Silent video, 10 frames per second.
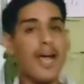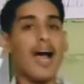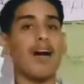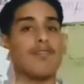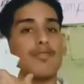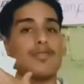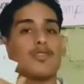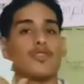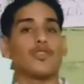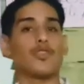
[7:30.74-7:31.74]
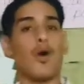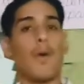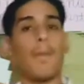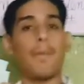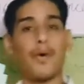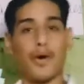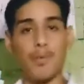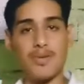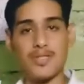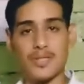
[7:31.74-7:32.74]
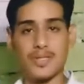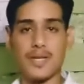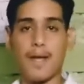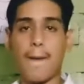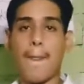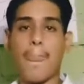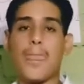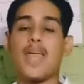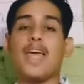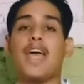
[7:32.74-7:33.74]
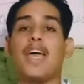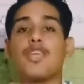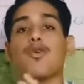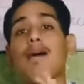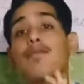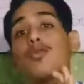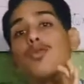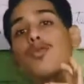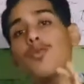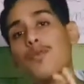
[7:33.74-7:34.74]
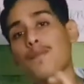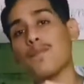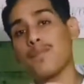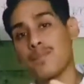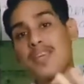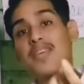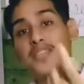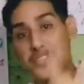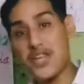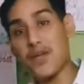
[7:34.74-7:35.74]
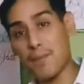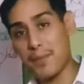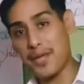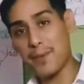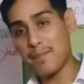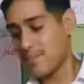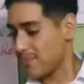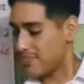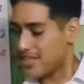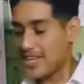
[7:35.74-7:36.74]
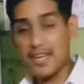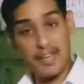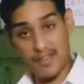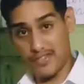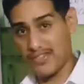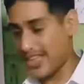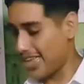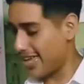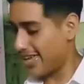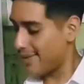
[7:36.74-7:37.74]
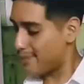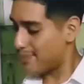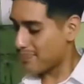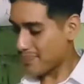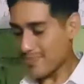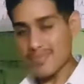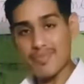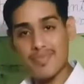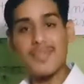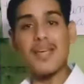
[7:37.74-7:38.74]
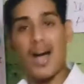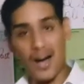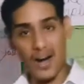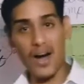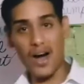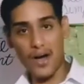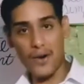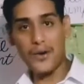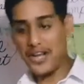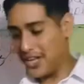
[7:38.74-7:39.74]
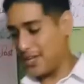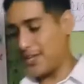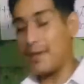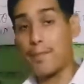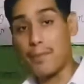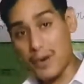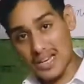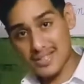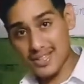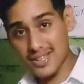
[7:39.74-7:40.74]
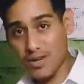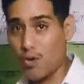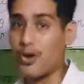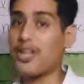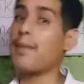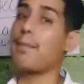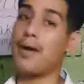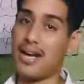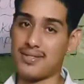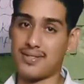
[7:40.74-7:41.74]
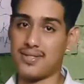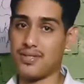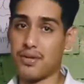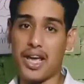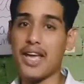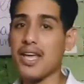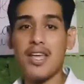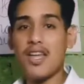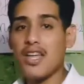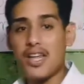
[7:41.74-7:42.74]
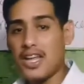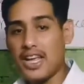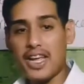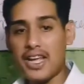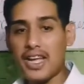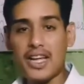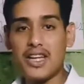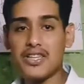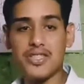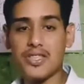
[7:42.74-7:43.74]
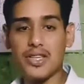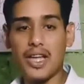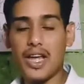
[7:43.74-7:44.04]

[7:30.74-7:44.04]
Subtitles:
have some verbs, and you have to tell me if they are in the present or in the past. Okay? It's